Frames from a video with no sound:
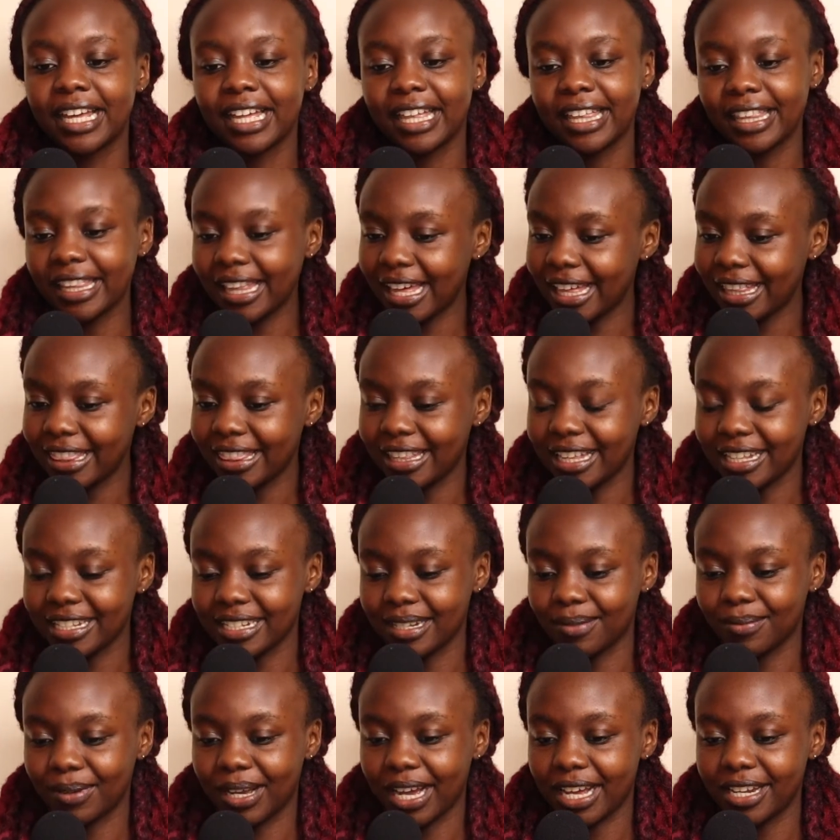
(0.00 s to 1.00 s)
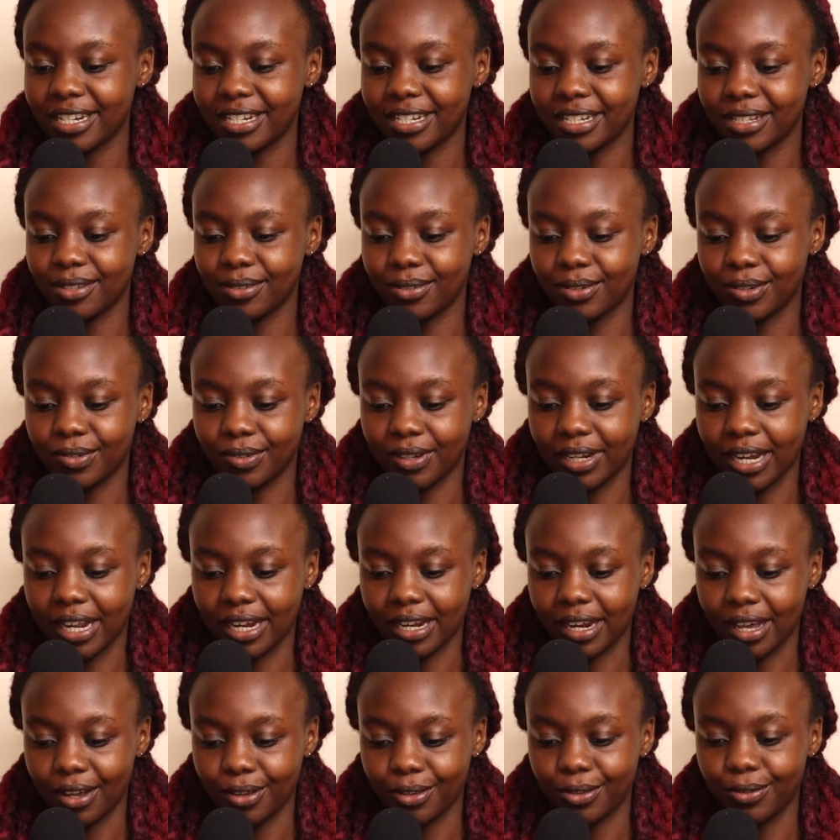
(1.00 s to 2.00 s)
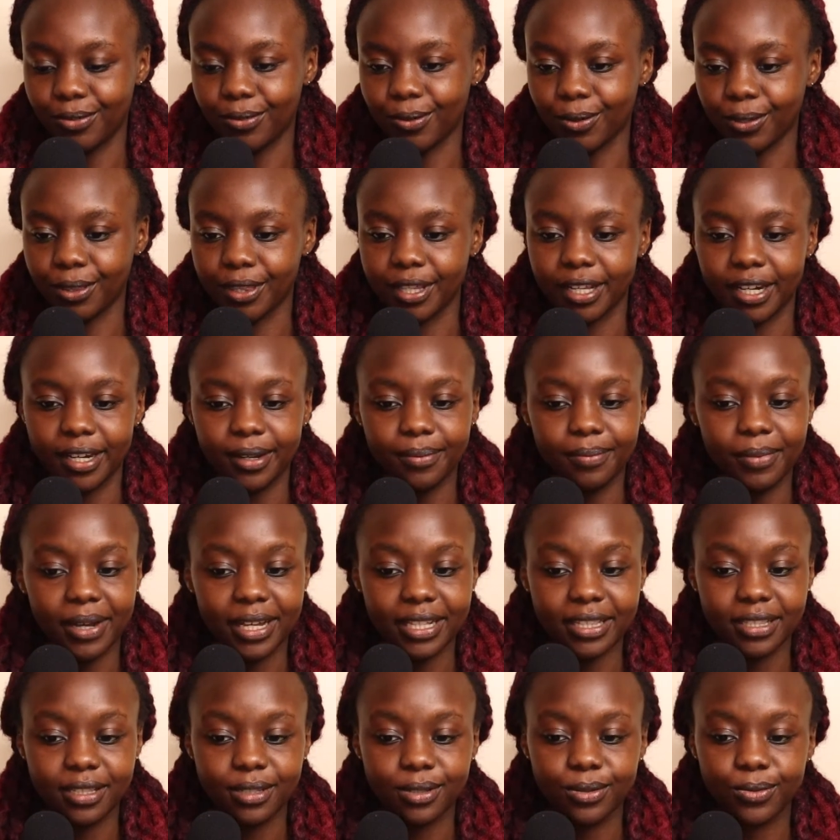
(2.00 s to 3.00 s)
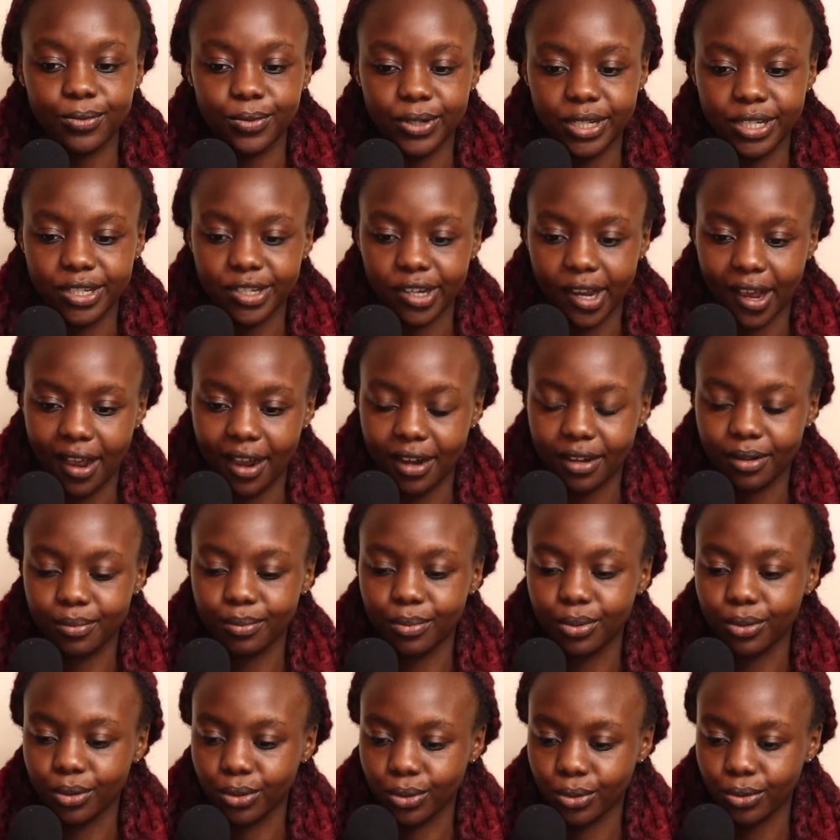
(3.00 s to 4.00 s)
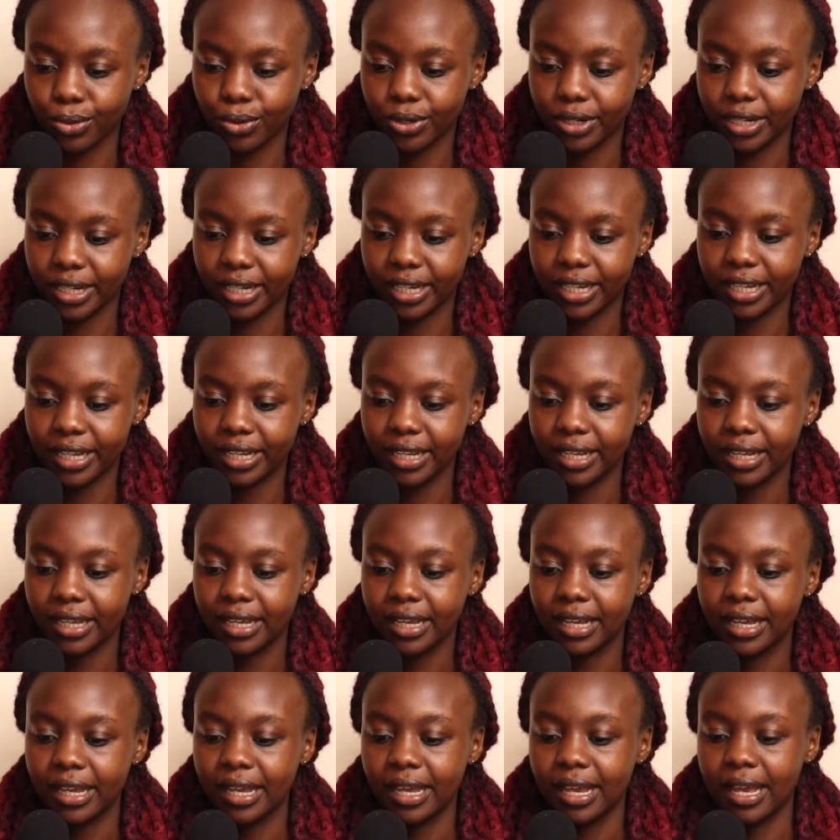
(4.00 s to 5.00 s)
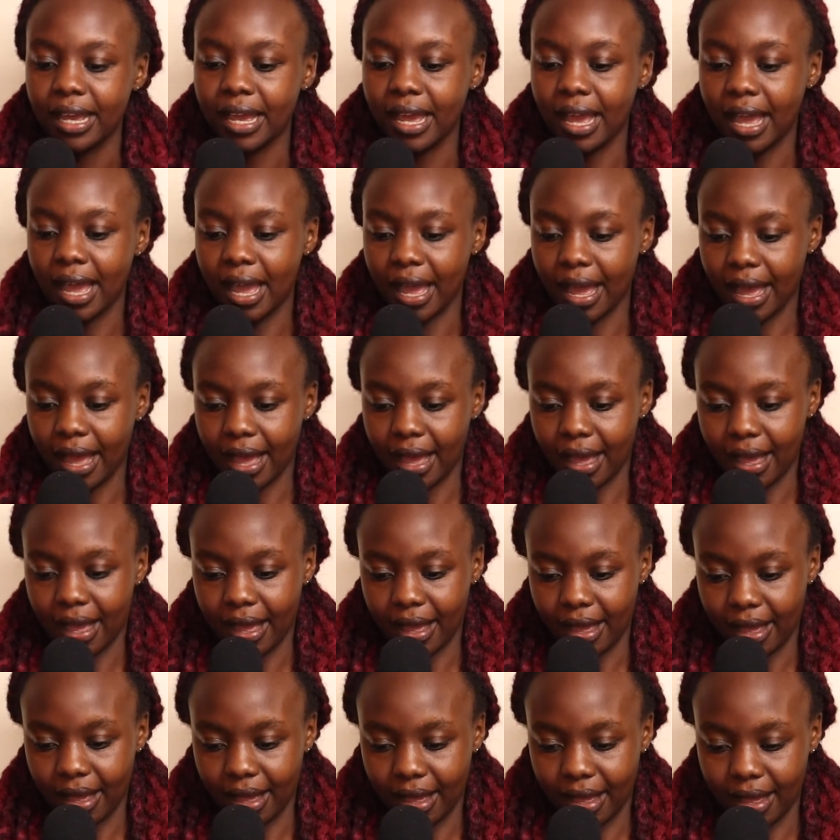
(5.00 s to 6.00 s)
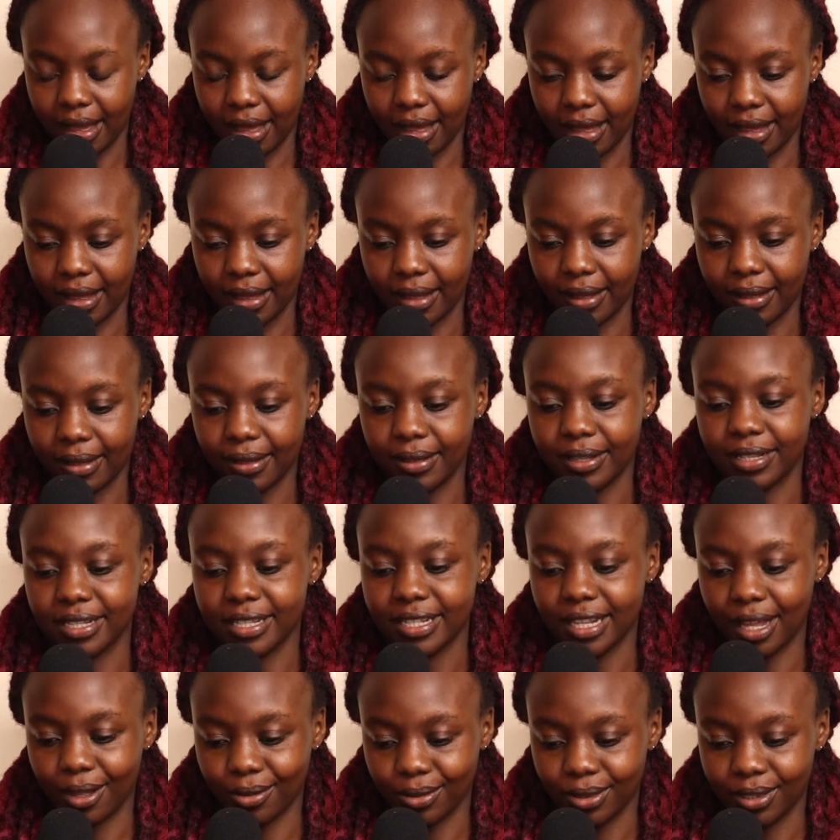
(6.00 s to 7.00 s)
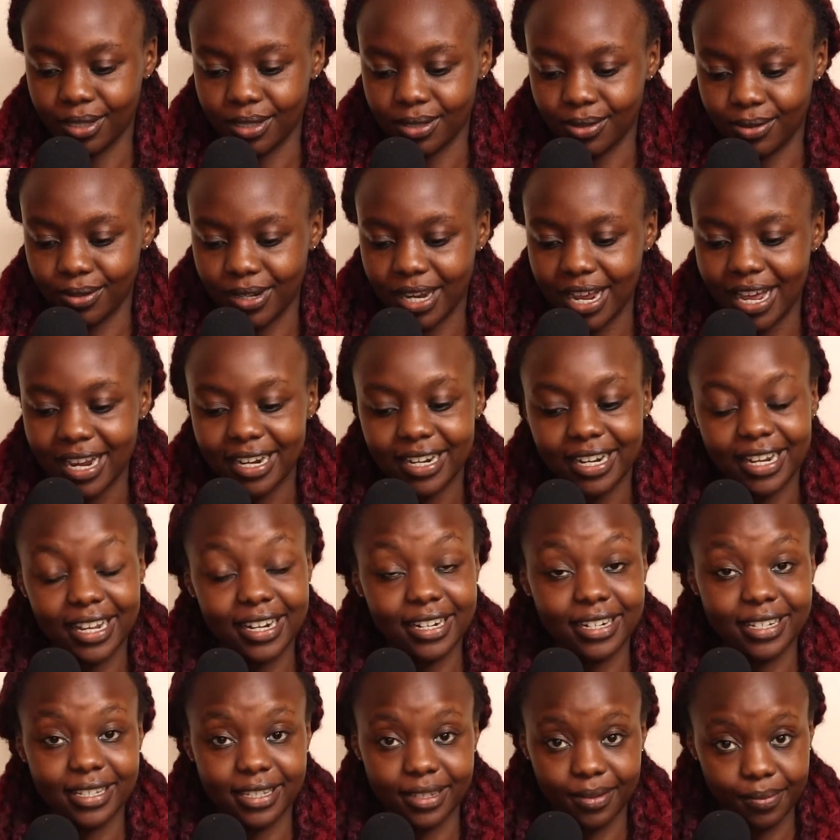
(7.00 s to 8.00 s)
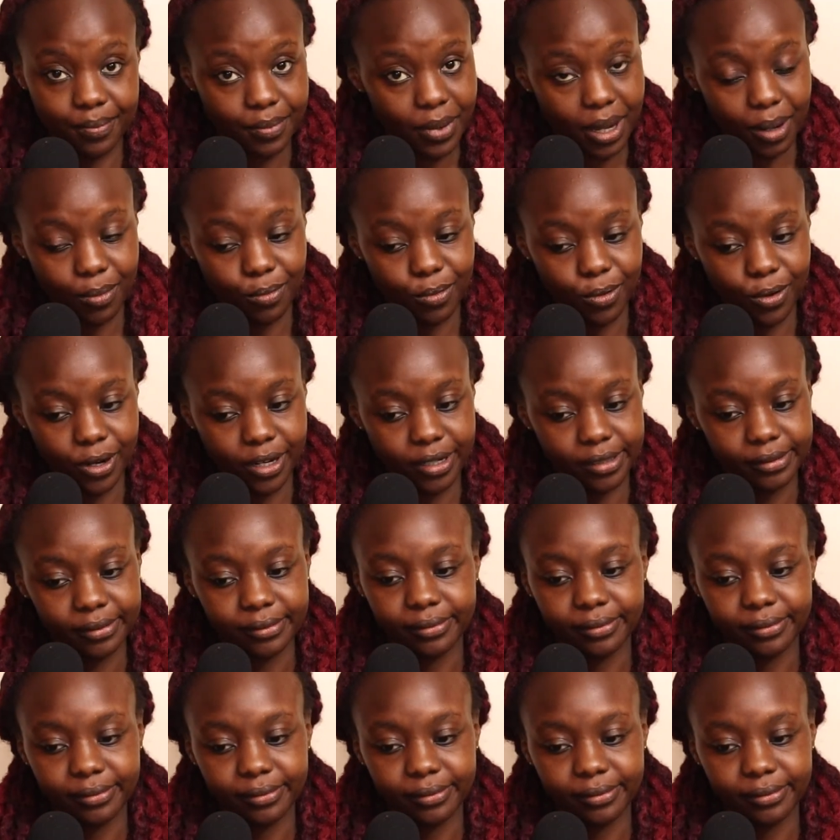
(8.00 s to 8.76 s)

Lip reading: Then there's some countries which will allow you for 3 months, which are Burundi, South Sudan, and Zimbabwe.